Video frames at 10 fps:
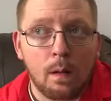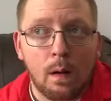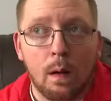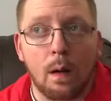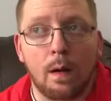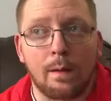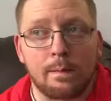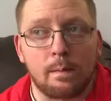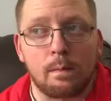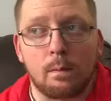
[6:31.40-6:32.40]

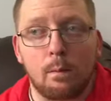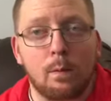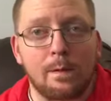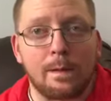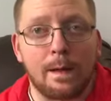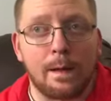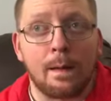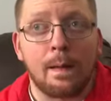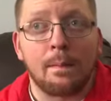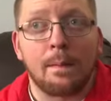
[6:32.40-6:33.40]
on one day,
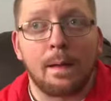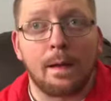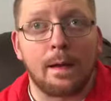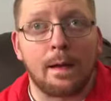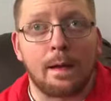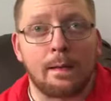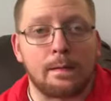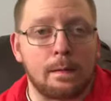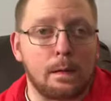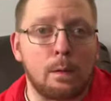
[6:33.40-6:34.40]
and
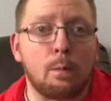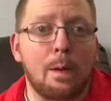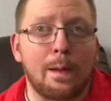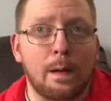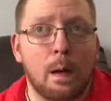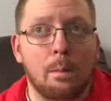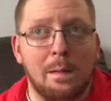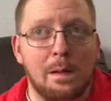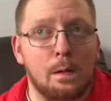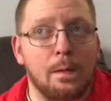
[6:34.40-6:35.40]
you wake up
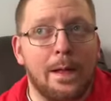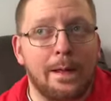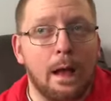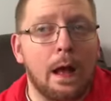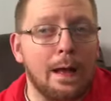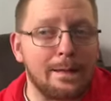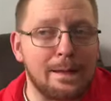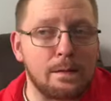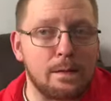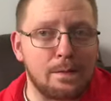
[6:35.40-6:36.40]
and you're like, I
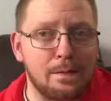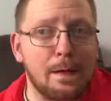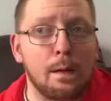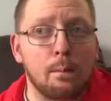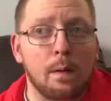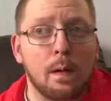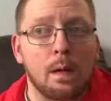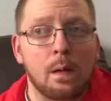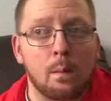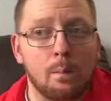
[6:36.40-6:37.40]
need to skip
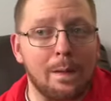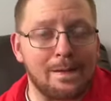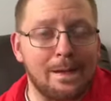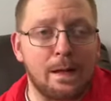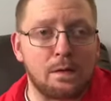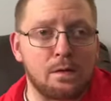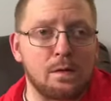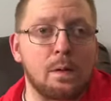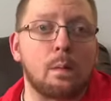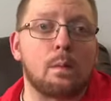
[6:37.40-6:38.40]

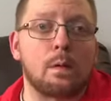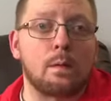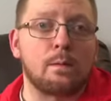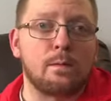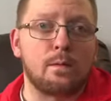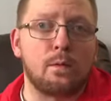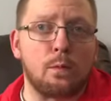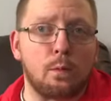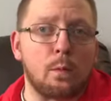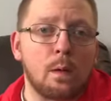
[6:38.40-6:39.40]
medication number
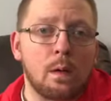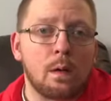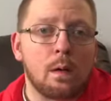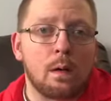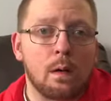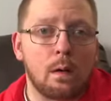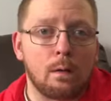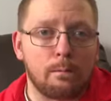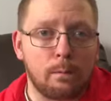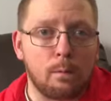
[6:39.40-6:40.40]
2
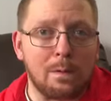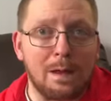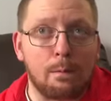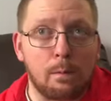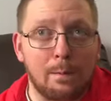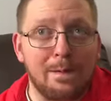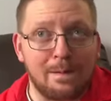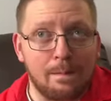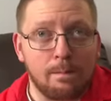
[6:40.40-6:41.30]
for whatever reason.